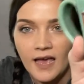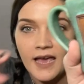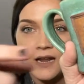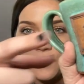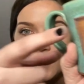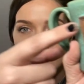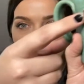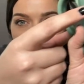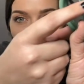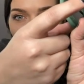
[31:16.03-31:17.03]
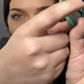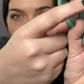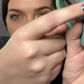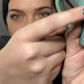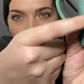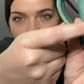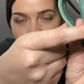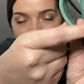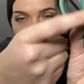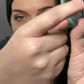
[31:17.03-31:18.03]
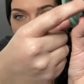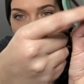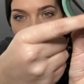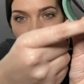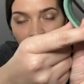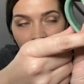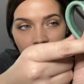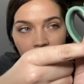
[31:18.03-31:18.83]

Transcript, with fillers: And I thought it was cool because it looks like a leather jean